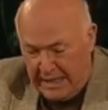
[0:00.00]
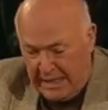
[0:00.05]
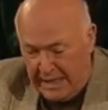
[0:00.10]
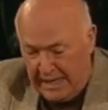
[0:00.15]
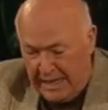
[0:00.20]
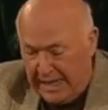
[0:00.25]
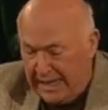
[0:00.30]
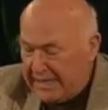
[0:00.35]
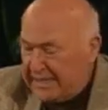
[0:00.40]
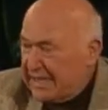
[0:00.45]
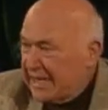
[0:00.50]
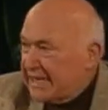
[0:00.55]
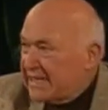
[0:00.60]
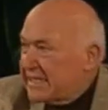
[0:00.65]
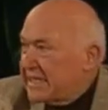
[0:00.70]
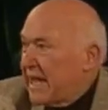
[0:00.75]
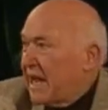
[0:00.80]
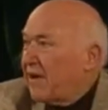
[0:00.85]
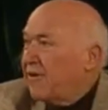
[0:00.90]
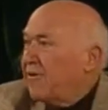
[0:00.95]
as a
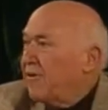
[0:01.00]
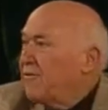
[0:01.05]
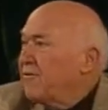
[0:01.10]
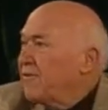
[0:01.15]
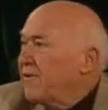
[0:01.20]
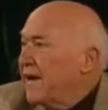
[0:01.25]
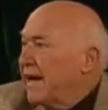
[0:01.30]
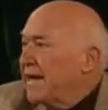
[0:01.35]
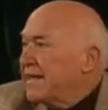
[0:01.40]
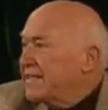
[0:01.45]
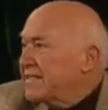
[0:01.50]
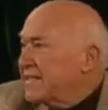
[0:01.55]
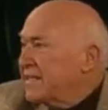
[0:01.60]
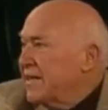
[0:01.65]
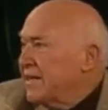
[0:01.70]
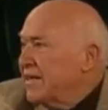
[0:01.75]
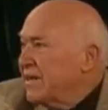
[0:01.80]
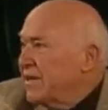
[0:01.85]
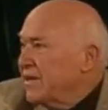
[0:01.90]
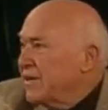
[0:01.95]
sacrifice